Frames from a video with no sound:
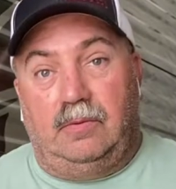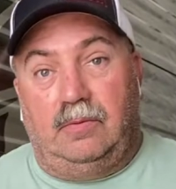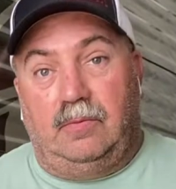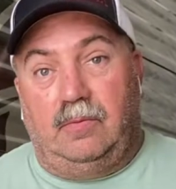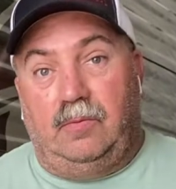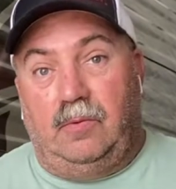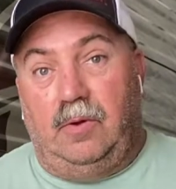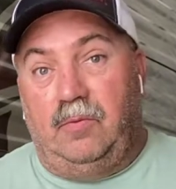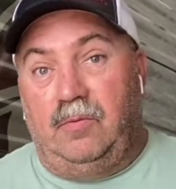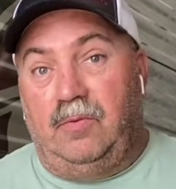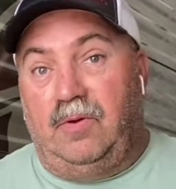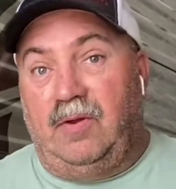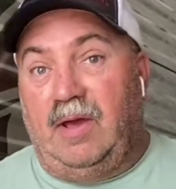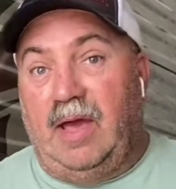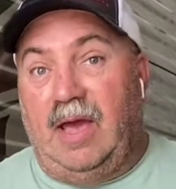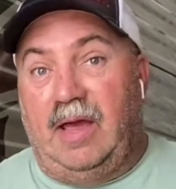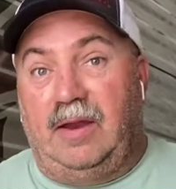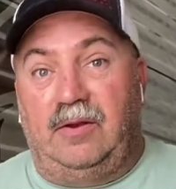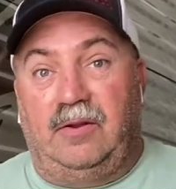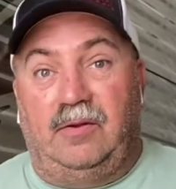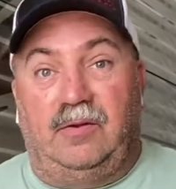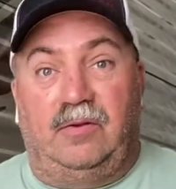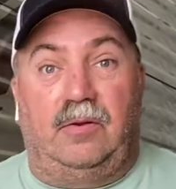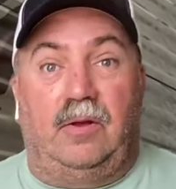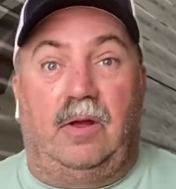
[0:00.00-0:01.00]
we would have
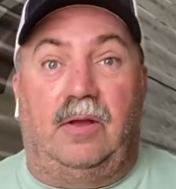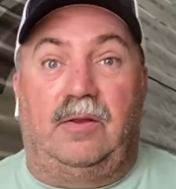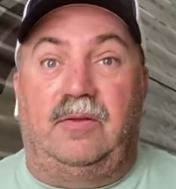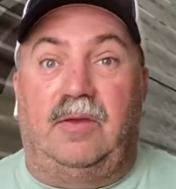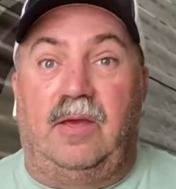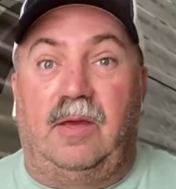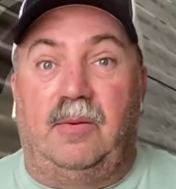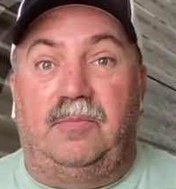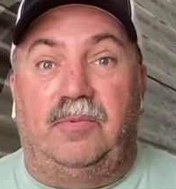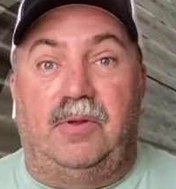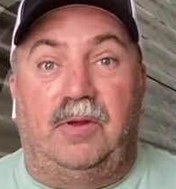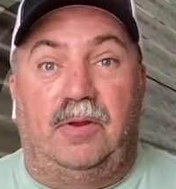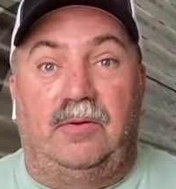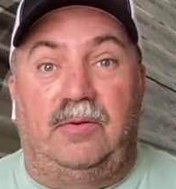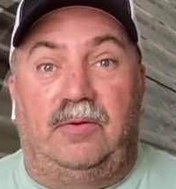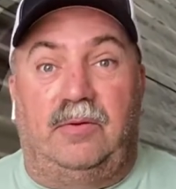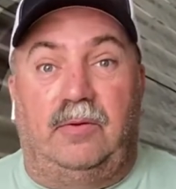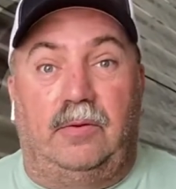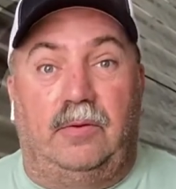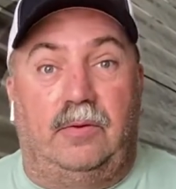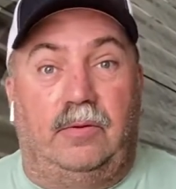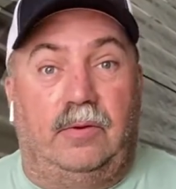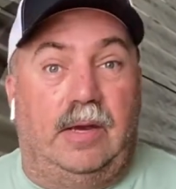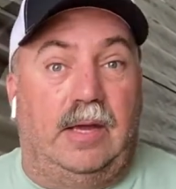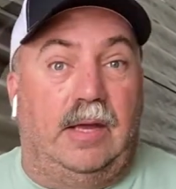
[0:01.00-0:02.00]
had to attempted
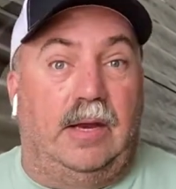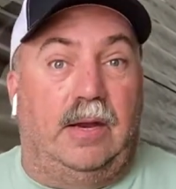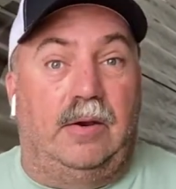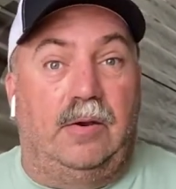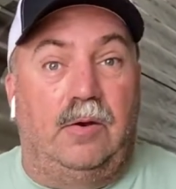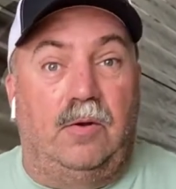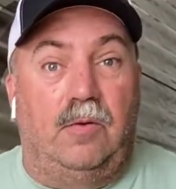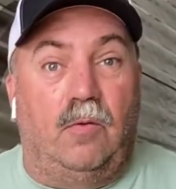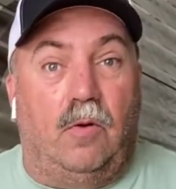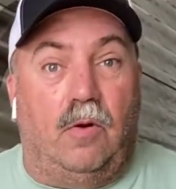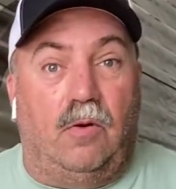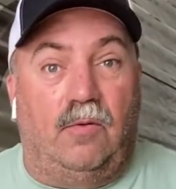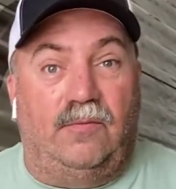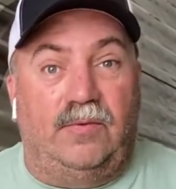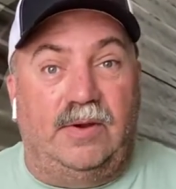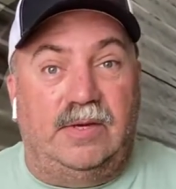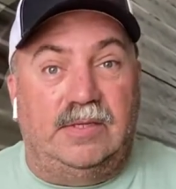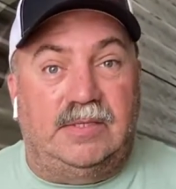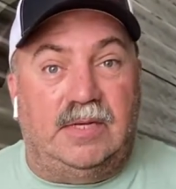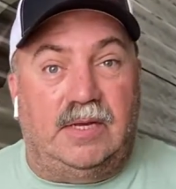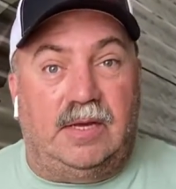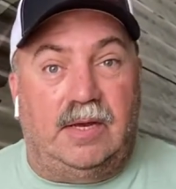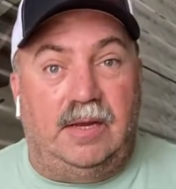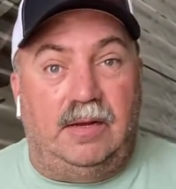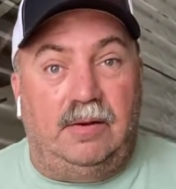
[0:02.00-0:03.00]
to get a new RV
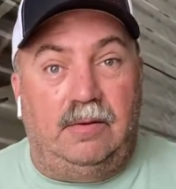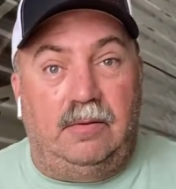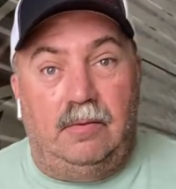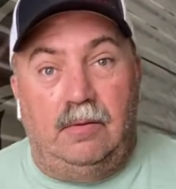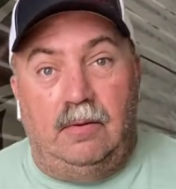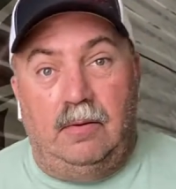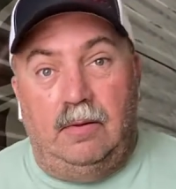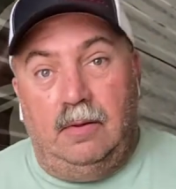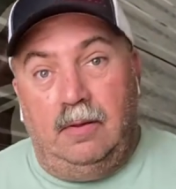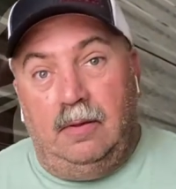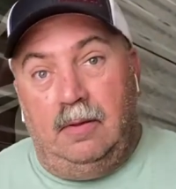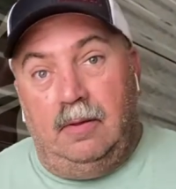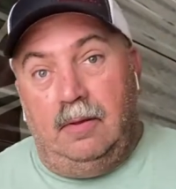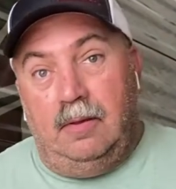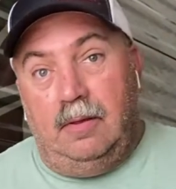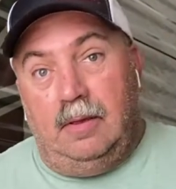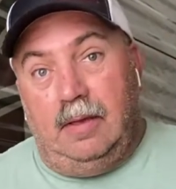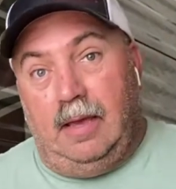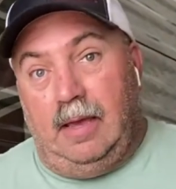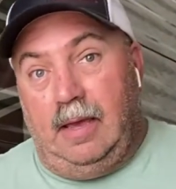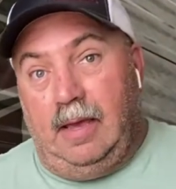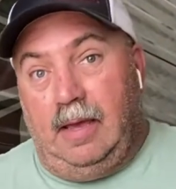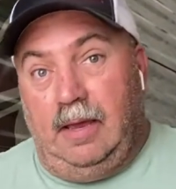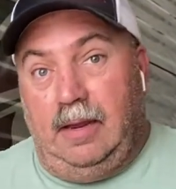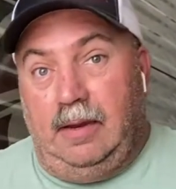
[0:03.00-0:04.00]
site,
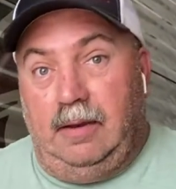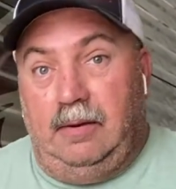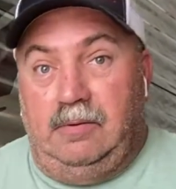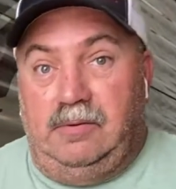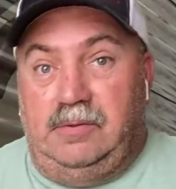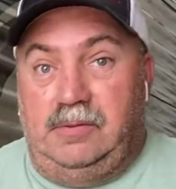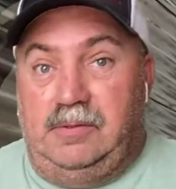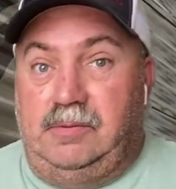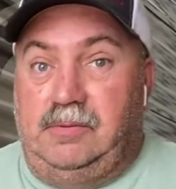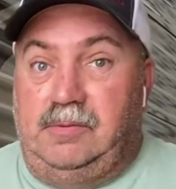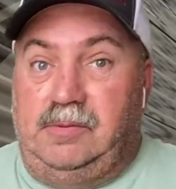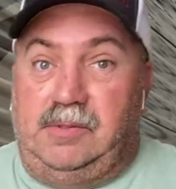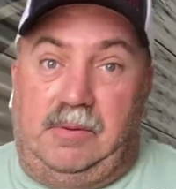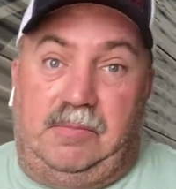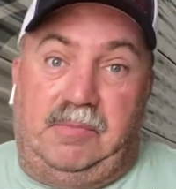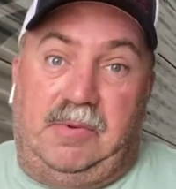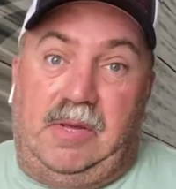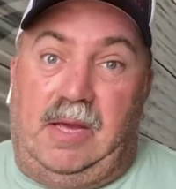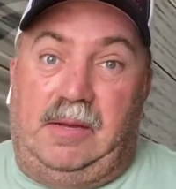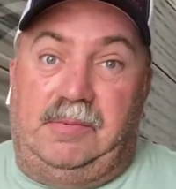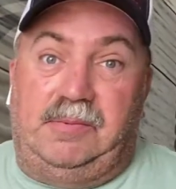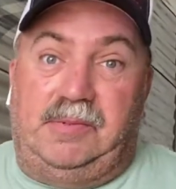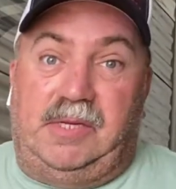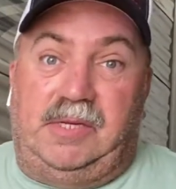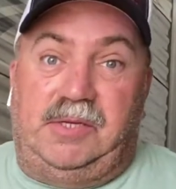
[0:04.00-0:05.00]
and
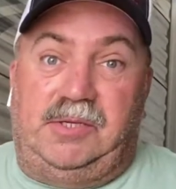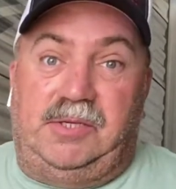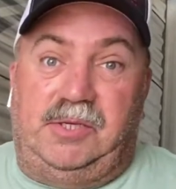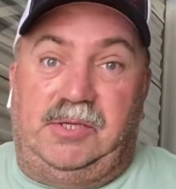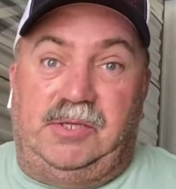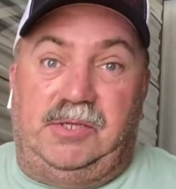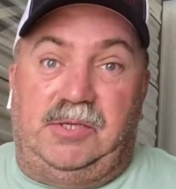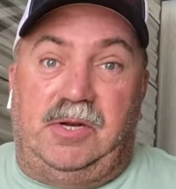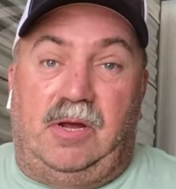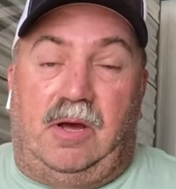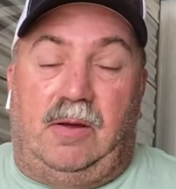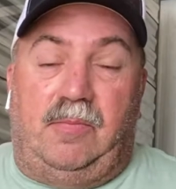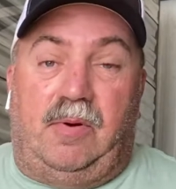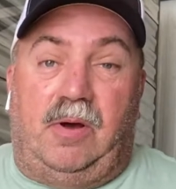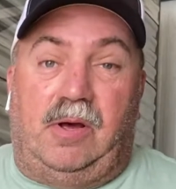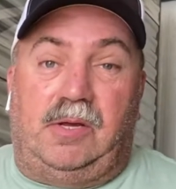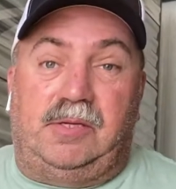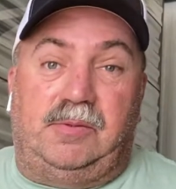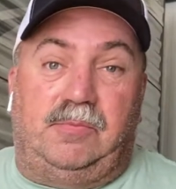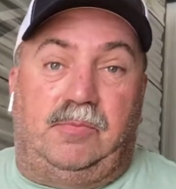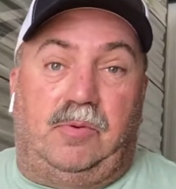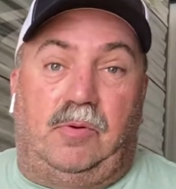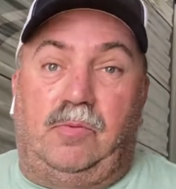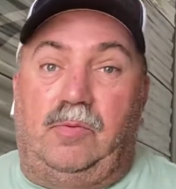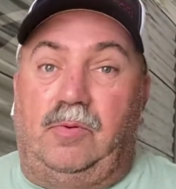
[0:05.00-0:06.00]
sometimes that's just not
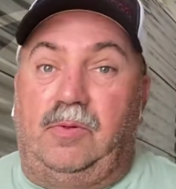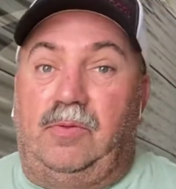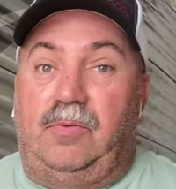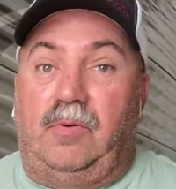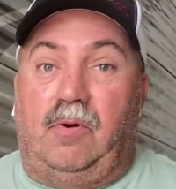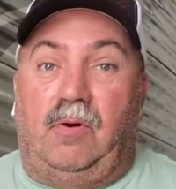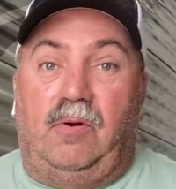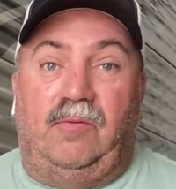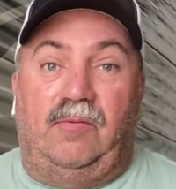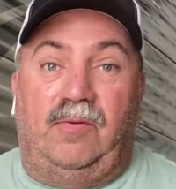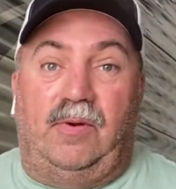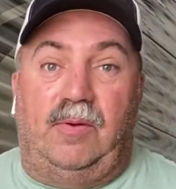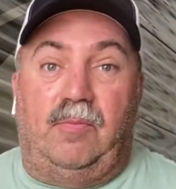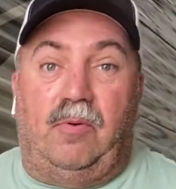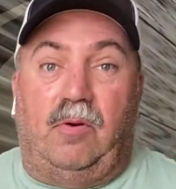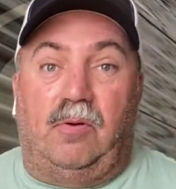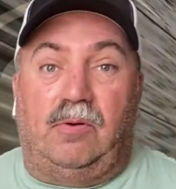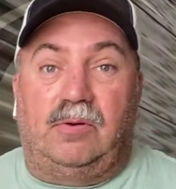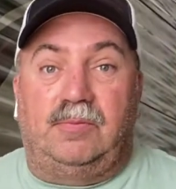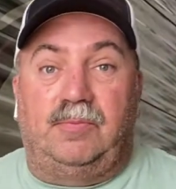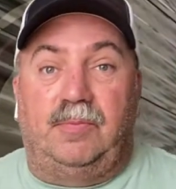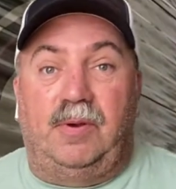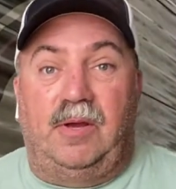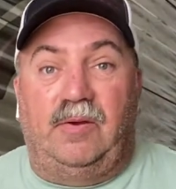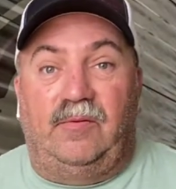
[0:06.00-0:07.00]
possible with RV
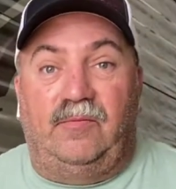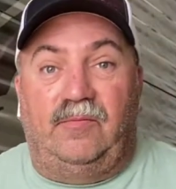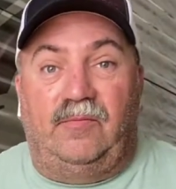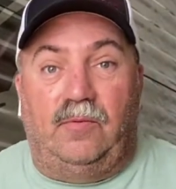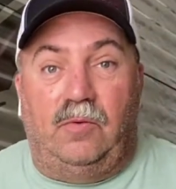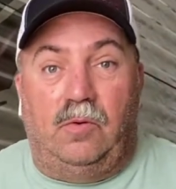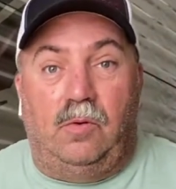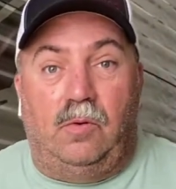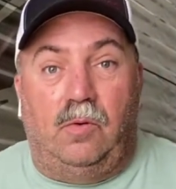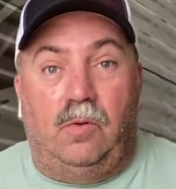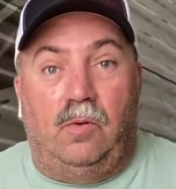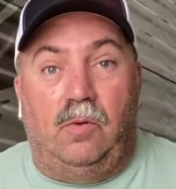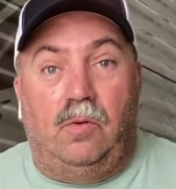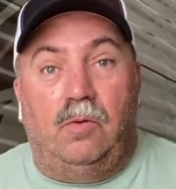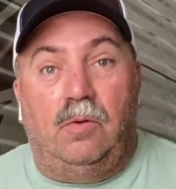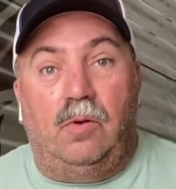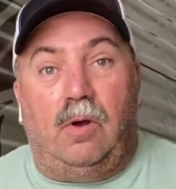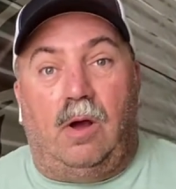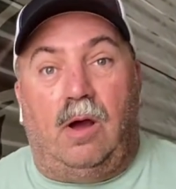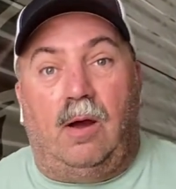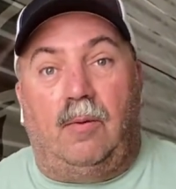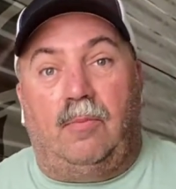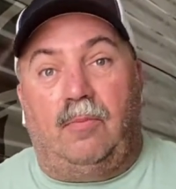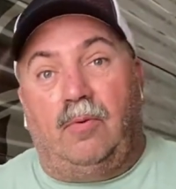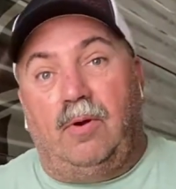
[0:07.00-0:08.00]
parks being full,
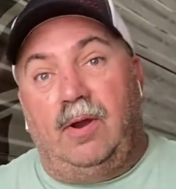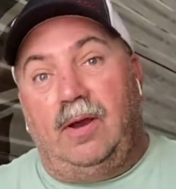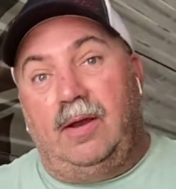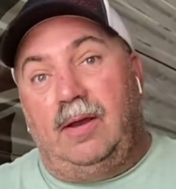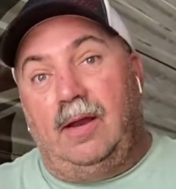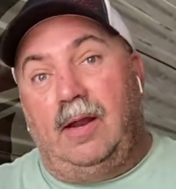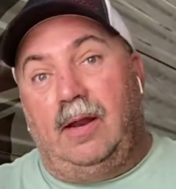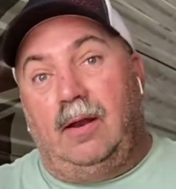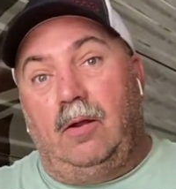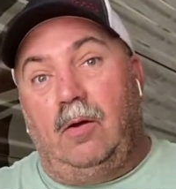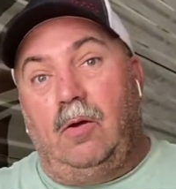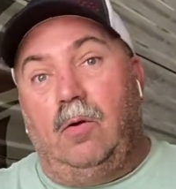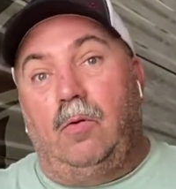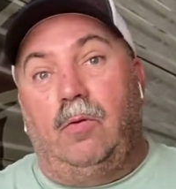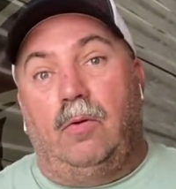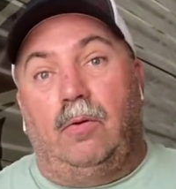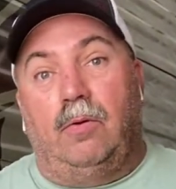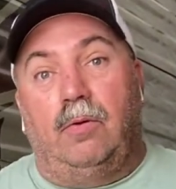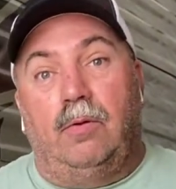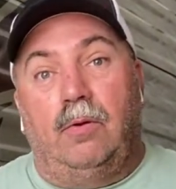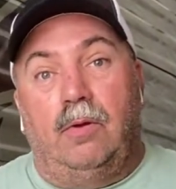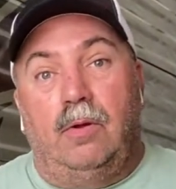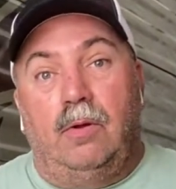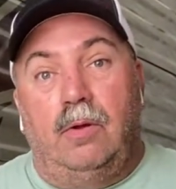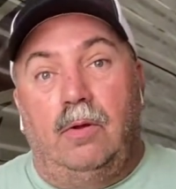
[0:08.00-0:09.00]
operating at
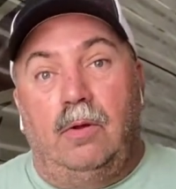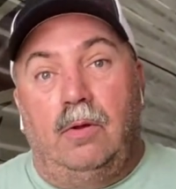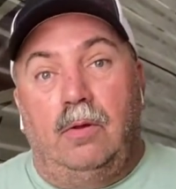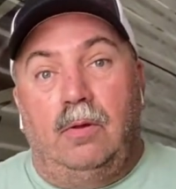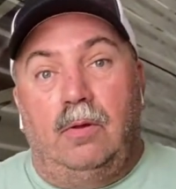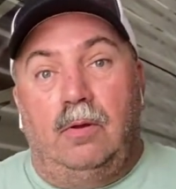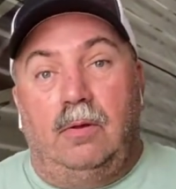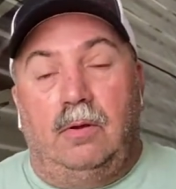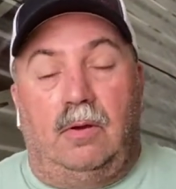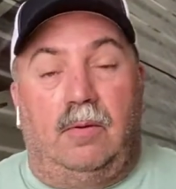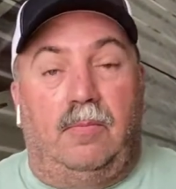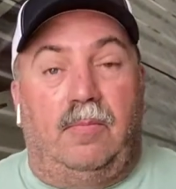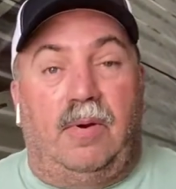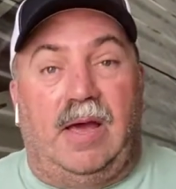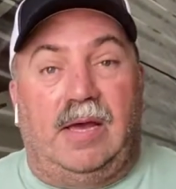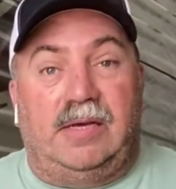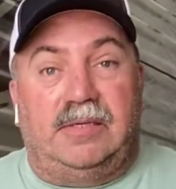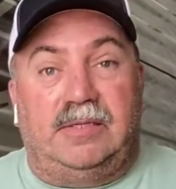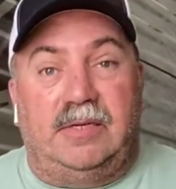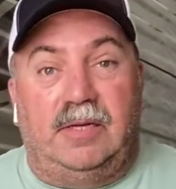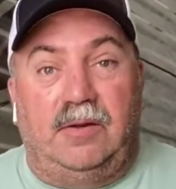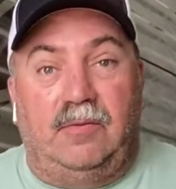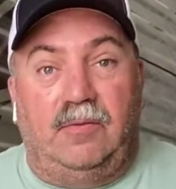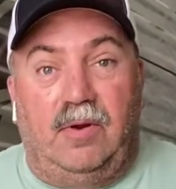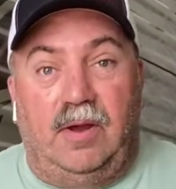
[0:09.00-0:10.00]
lower
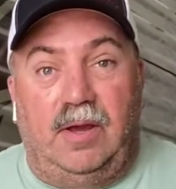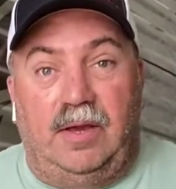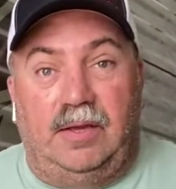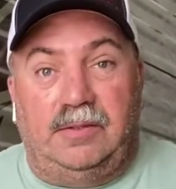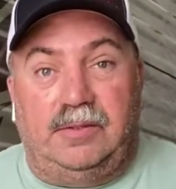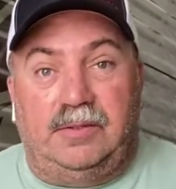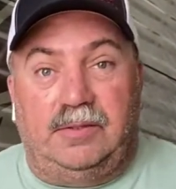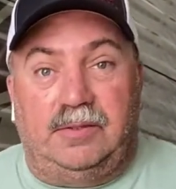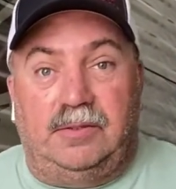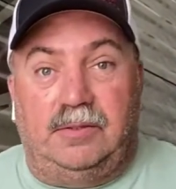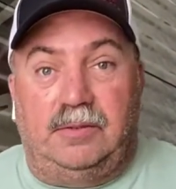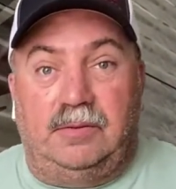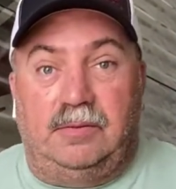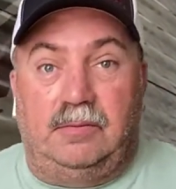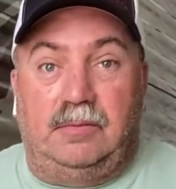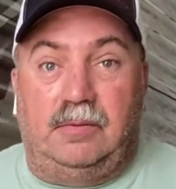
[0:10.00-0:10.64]
capacity rates.